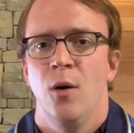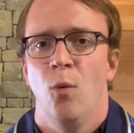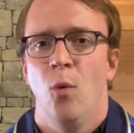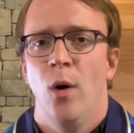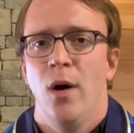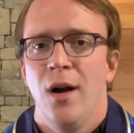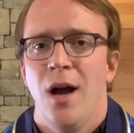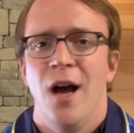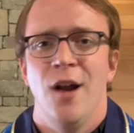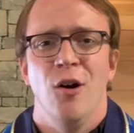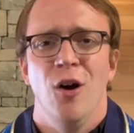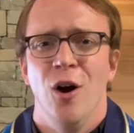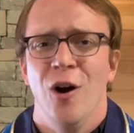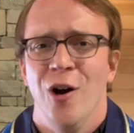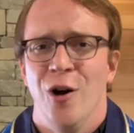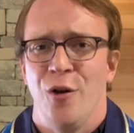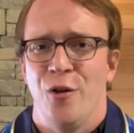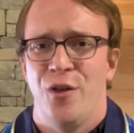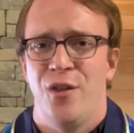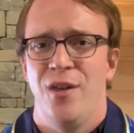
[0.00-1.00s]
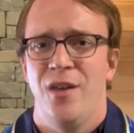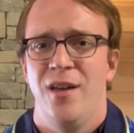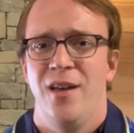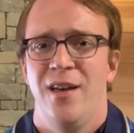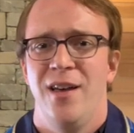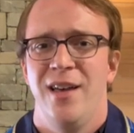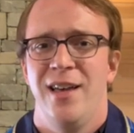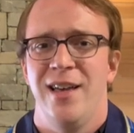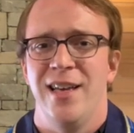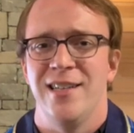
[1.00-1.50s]
What on earth
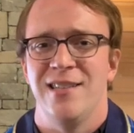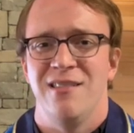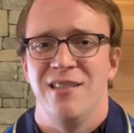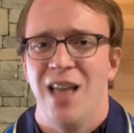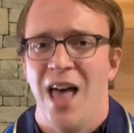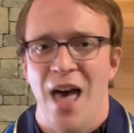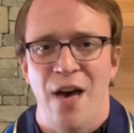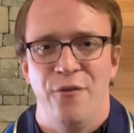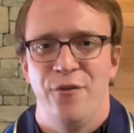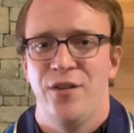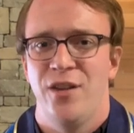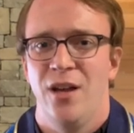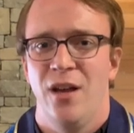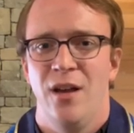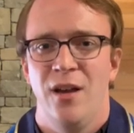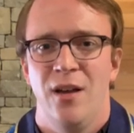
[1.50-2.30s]
is left?